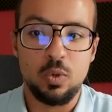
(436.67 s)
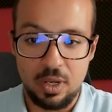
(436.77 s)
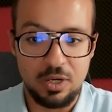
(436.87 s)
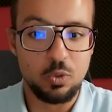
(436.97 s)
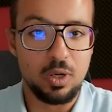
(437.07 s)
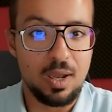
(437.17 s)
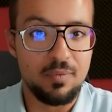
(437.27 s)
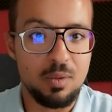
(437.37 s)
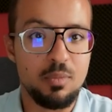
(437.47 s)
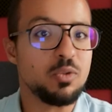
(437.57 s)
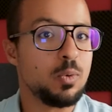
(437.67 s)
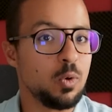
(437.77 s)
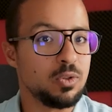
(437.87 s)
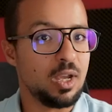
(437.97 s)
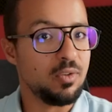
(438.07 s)
The reason I have them is
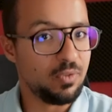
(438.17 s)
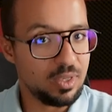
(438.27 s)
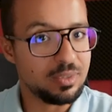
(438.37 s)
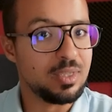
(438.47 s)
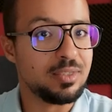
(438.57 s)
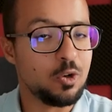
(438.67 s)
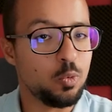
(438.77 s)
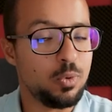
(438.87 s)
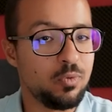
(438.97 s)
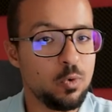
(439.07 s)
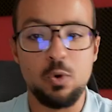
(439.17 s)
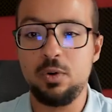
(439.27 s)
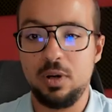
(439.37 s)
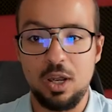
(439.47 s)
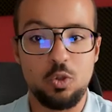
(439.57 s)
because I faced this error
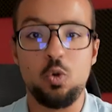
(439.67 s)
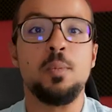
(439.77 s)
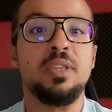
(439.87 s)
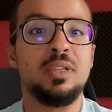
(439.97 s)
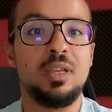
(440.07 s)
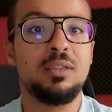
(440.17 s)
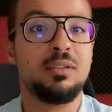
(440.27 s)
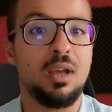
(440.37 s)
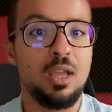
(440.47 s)
before, I documented it,